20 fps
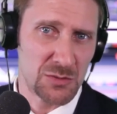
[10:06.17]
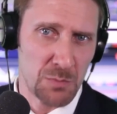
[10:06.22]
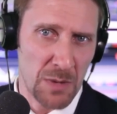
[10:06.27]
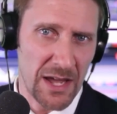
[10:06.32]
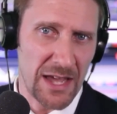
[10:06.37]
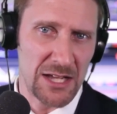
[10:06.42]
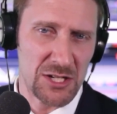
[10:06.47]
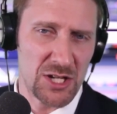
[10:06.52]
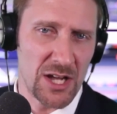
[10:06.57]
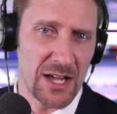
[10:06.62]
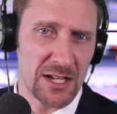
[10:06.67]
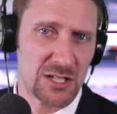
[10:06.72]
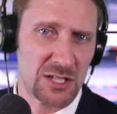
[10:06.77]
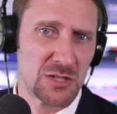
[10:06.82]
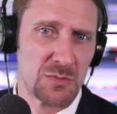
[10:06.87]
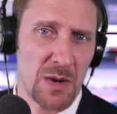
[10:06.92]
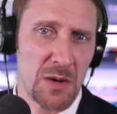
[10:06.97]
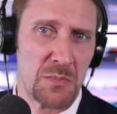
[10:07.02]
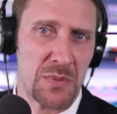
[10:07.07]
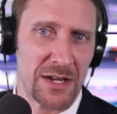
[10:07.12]
My AGIX is
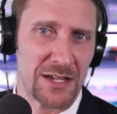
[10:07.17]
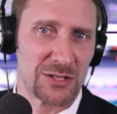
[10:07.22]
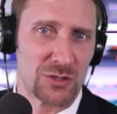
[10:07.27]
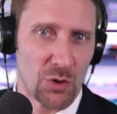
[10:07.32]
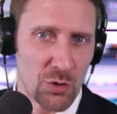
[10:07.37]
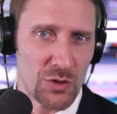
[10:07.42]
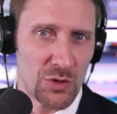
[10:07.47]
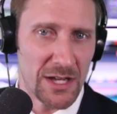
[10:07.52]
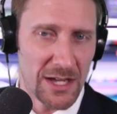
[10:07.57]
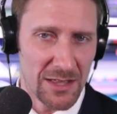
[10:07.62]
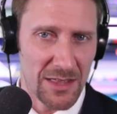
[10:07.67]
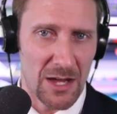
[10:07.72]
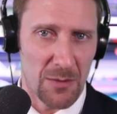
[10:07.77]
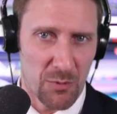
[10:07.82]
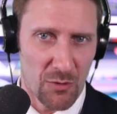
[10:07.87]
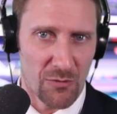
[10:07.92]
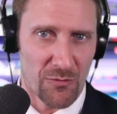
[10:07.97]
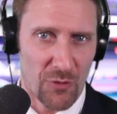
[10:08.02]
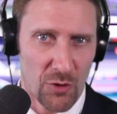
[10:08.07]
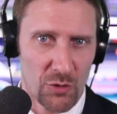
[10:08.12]
my biggest holding in that
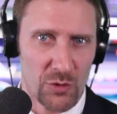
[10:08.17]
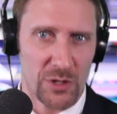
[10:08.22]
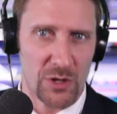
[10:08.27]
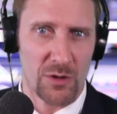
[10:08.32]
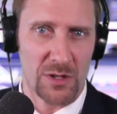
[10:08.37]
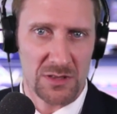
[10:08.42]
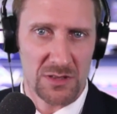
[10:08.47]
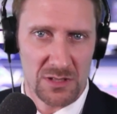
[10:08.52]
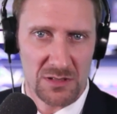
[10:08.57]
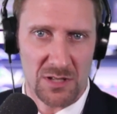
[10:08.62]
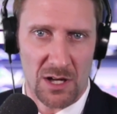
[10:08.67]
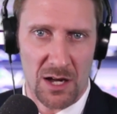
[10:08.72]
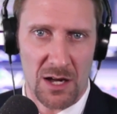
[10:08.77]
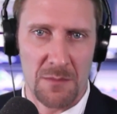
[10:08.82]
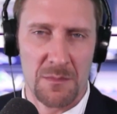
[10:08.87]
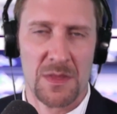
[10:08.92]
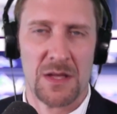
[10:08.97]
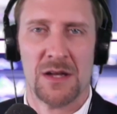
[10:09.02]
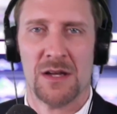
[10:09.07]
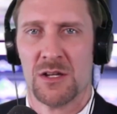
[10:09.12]
portfolio at this time.
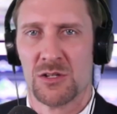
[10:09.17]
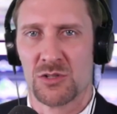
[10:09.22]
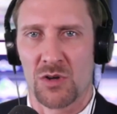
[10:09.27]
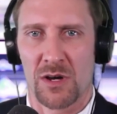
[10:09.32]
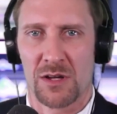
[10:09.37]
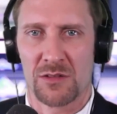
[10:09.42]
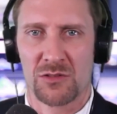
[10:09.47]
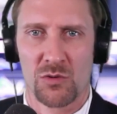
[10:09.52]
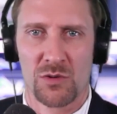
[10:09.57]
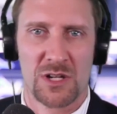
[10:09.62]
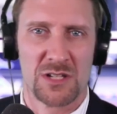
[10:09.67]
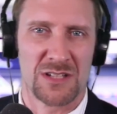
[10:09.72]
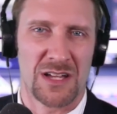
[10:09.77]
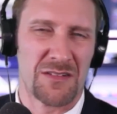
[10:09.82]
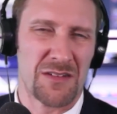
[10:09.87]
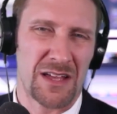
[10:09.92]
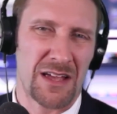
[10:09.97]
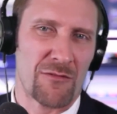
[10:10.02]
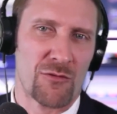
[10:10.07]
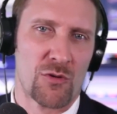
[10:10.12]
So I threw because
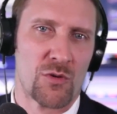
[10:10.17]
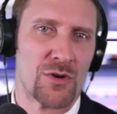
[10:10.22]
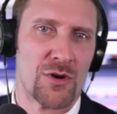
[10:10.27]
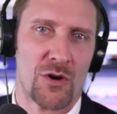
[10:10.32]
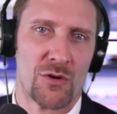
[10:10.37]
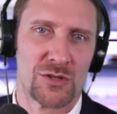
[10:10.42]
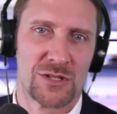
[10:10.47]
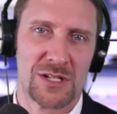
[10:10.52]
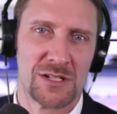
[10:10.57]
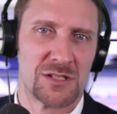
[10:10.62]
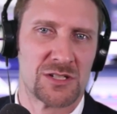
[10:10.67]
everyone knows it.